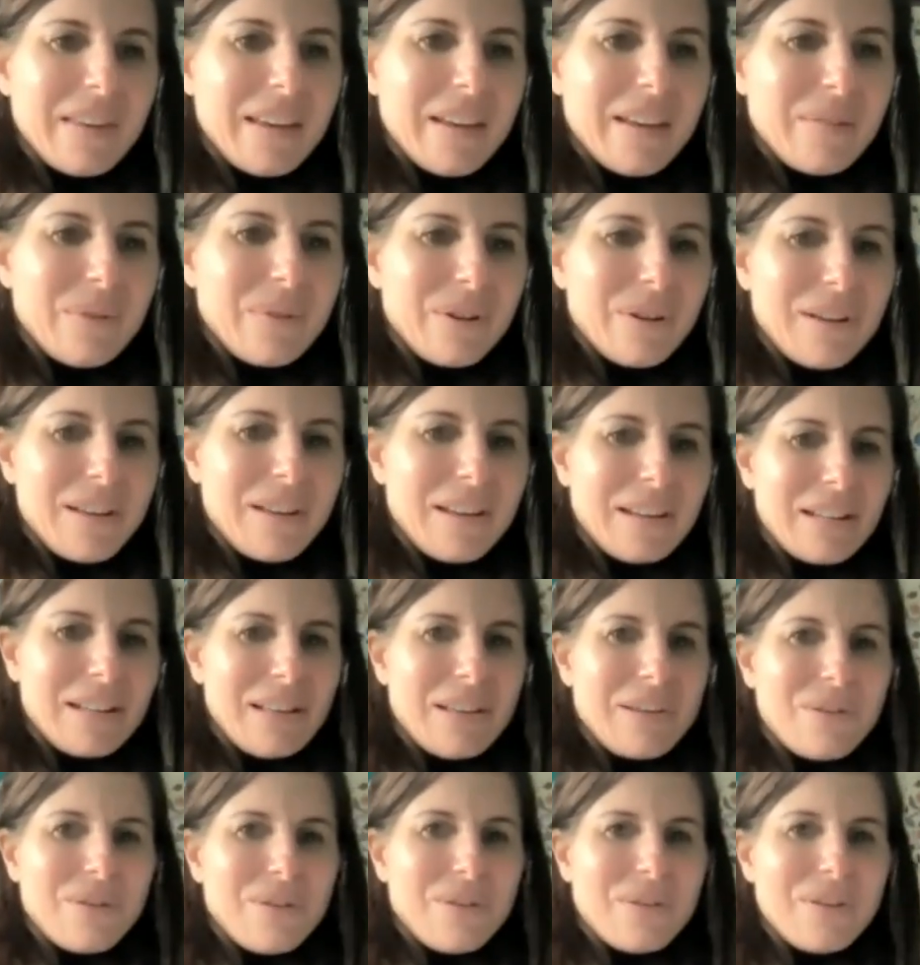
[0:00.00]
And we'll
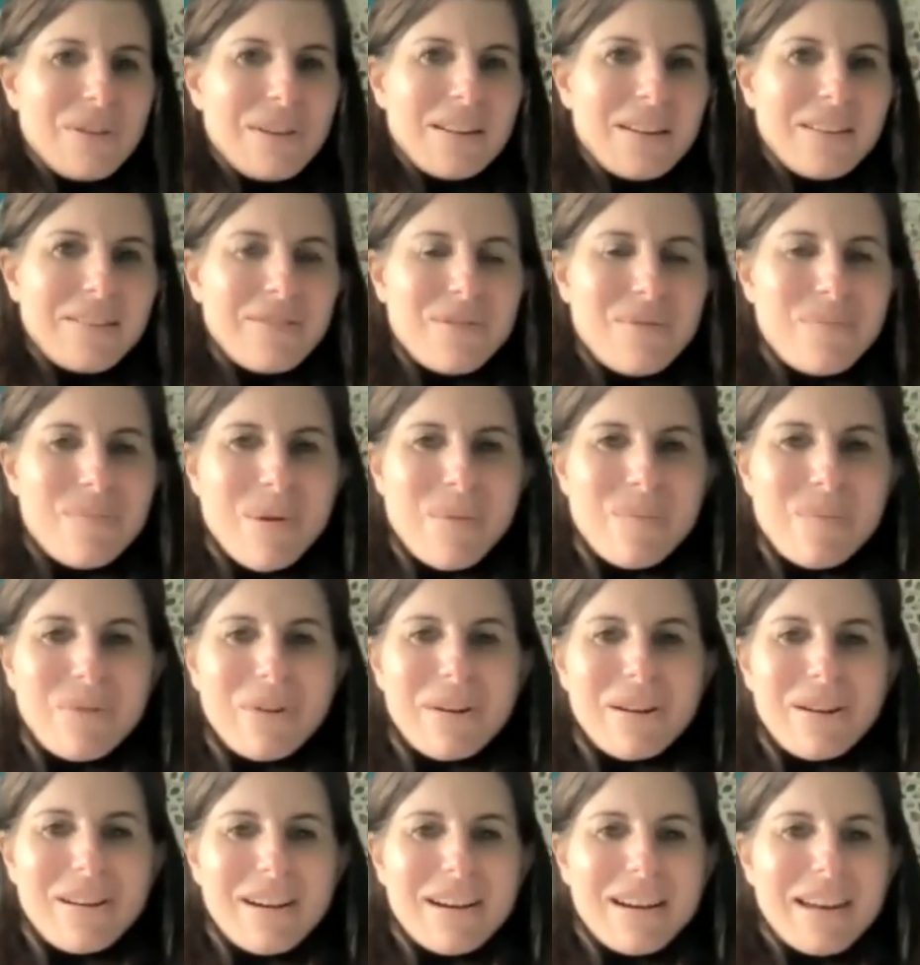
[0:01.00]
conclude
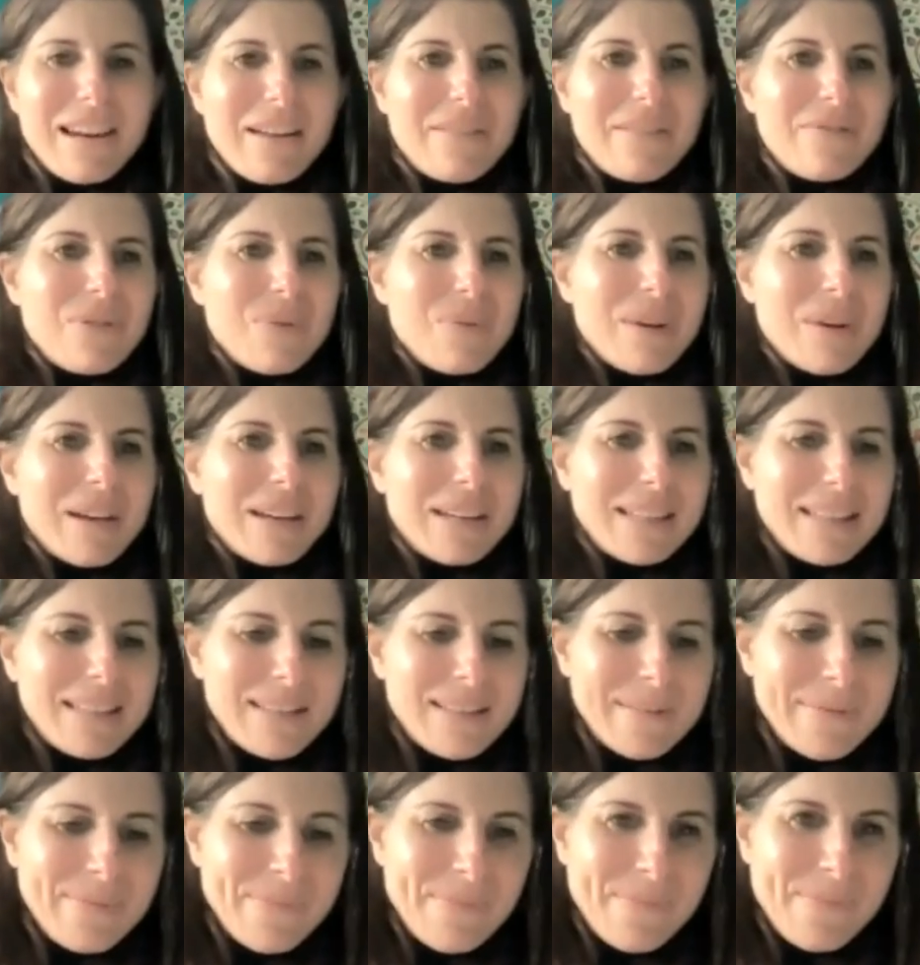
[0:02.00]
remembering our loved
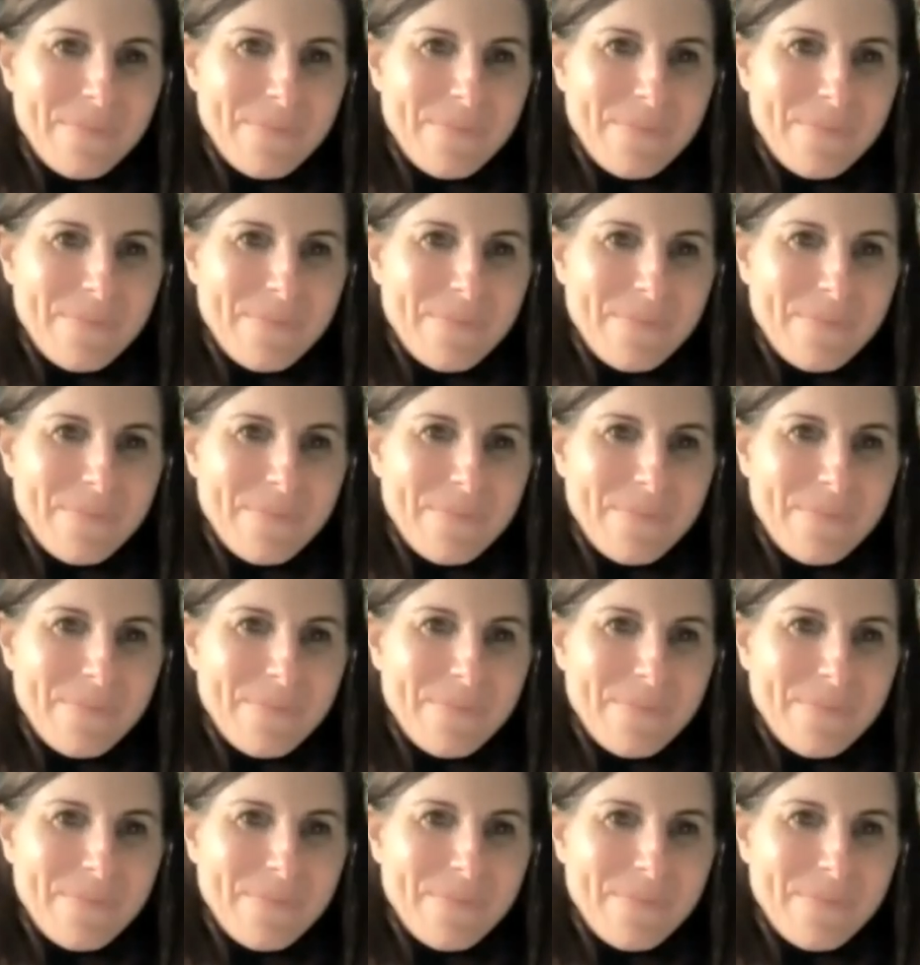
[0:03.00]
ones.